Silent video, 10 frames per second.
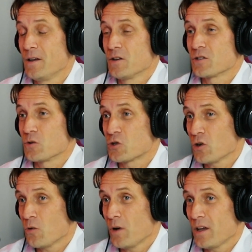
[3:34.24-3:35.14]
So
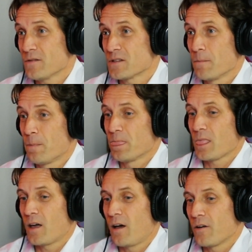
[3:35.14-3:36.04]
shockwaves
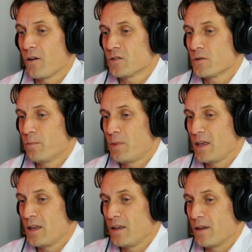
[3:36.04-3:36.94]
are going to
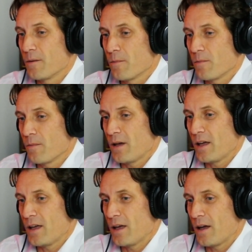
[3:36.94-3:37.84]
be
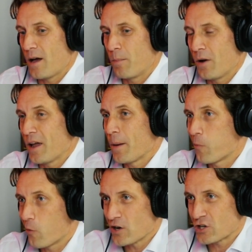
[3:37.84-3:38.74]
applying
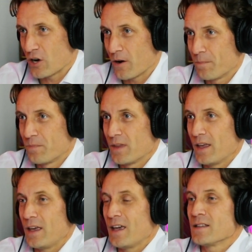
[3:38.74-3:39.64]
pressure
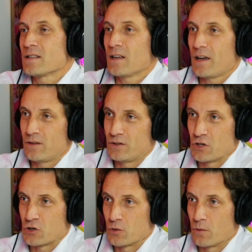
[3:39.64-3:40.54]
inside the
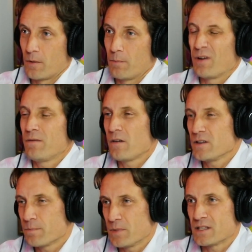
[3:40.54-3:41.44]
tissue, but a very
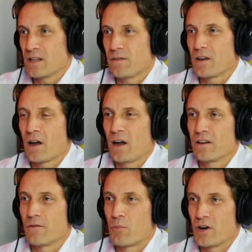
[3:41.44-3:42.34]
specific
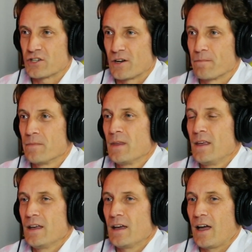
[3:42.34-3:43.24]
kind of pressure.
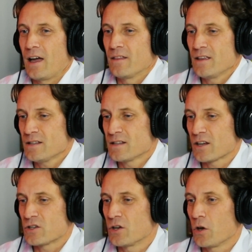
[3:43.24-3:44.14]
And this is
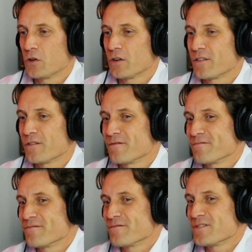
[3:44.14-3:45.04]
actually going to
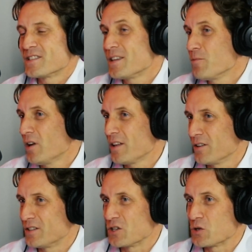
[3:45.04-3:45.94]
stimulate
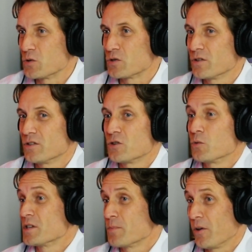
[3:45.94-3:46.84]
the tissues to
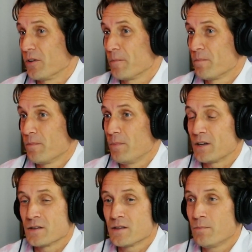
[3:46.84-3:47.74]
respond,
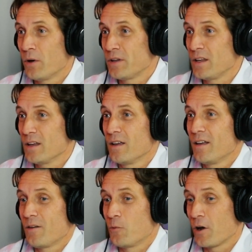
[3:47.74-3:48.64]
because the body,
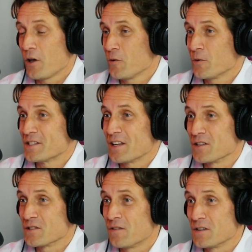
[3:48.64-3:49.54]
what I always said
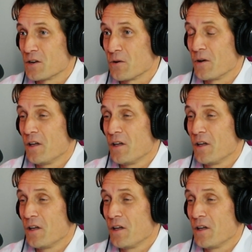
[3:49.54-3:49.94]
as a physio,